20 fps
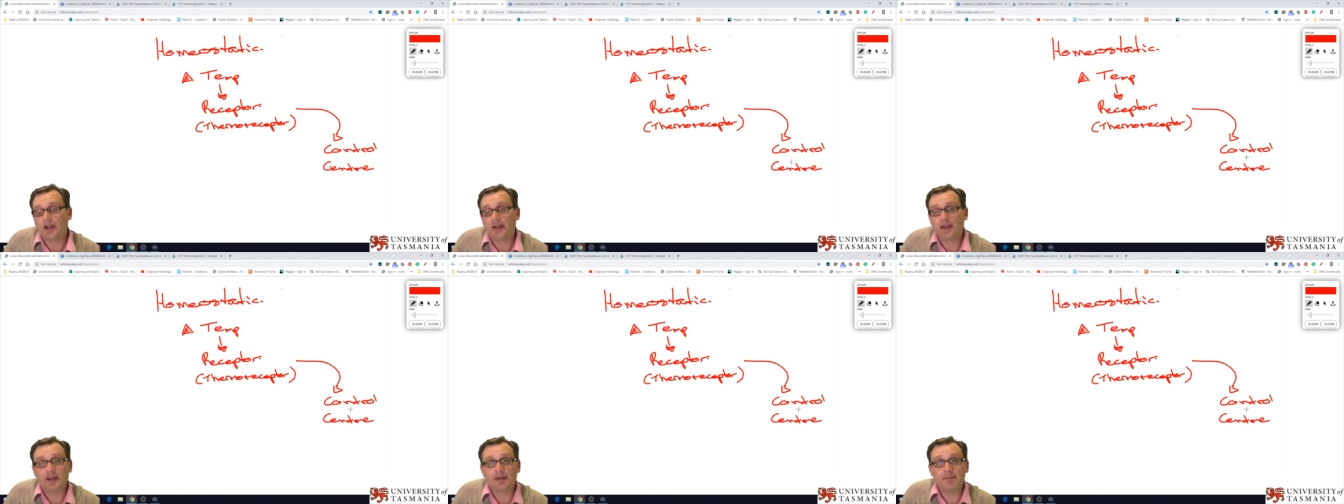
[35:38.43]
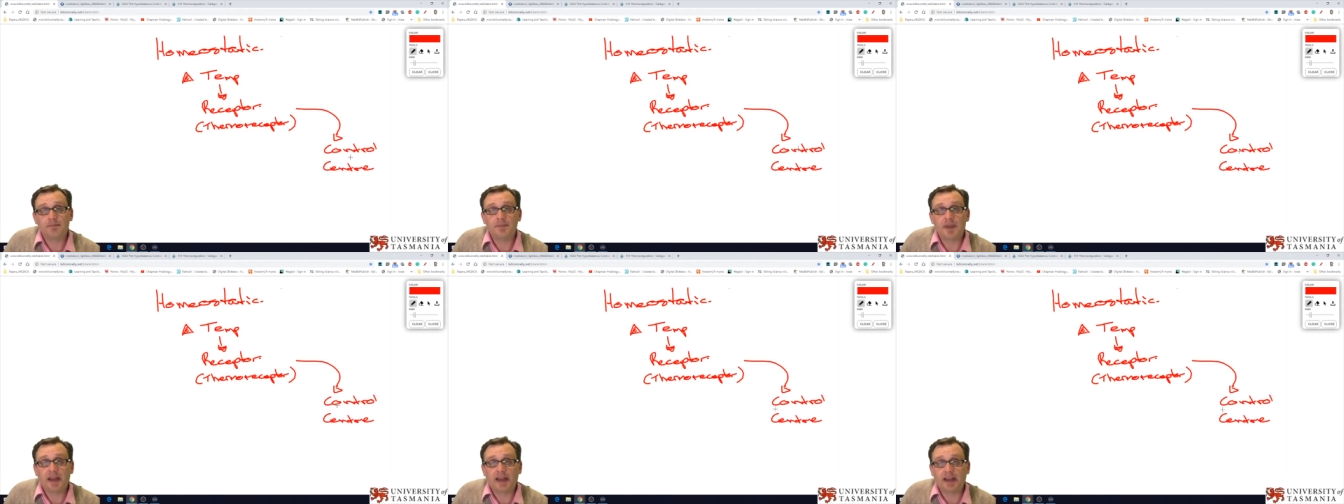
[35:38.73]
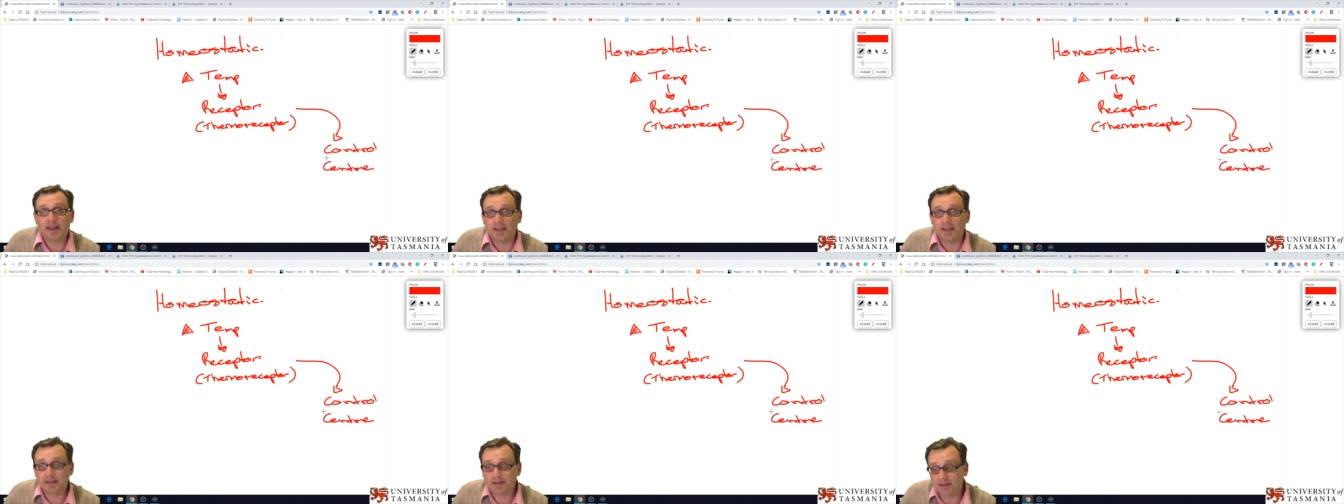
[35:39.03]
Uh,
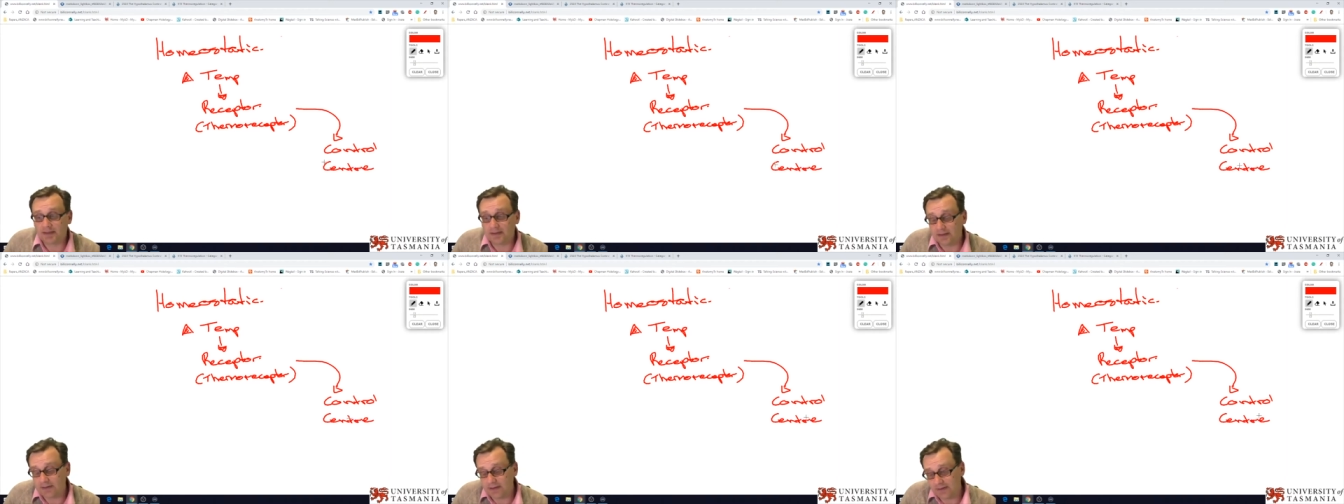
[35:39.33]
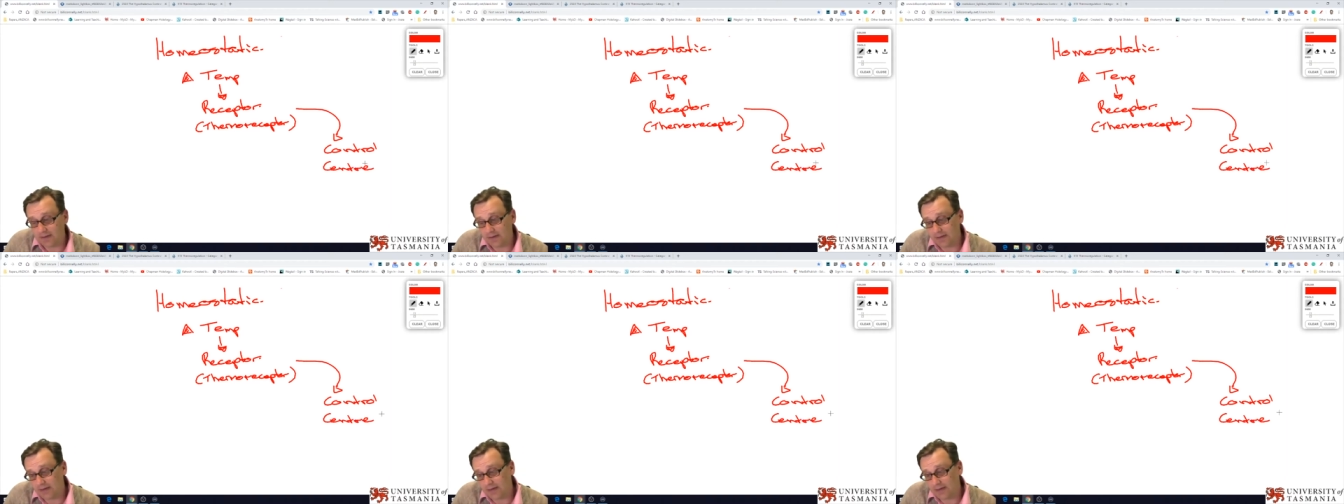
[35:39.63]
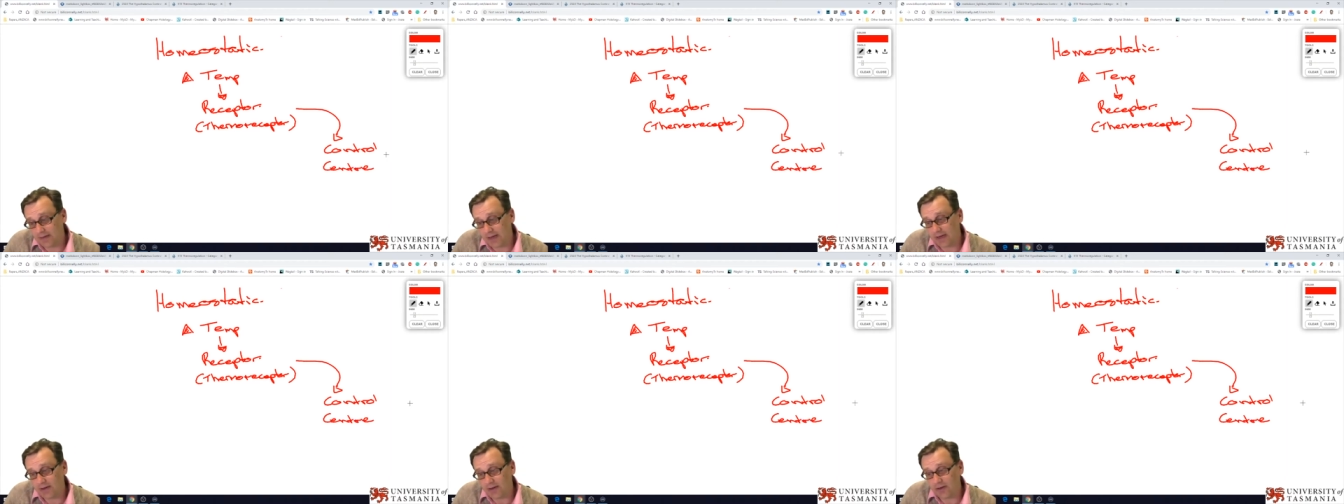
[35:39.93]
in many
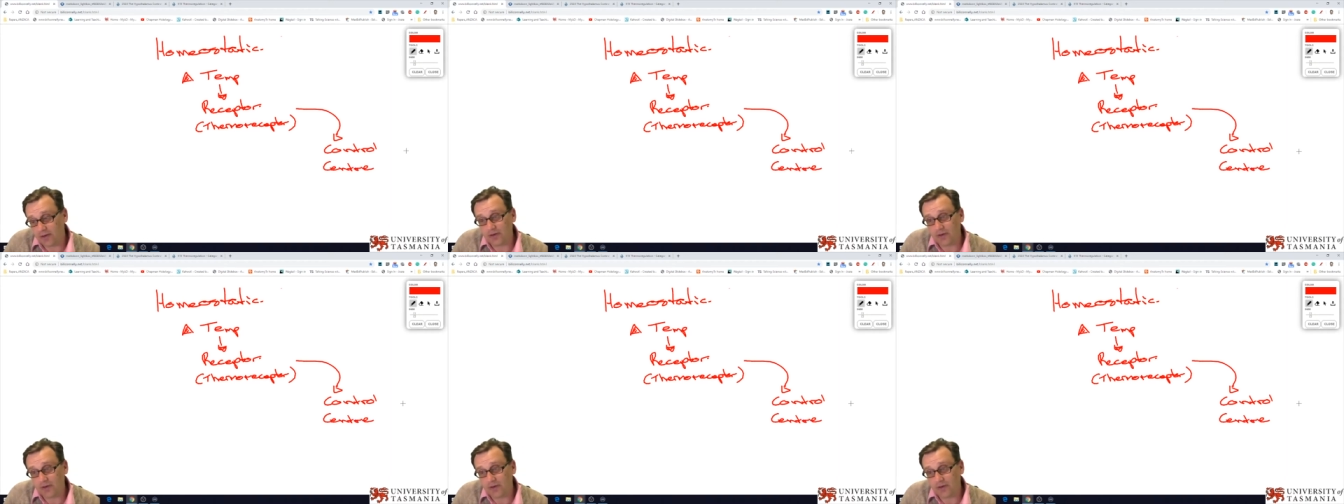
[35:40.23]
instances,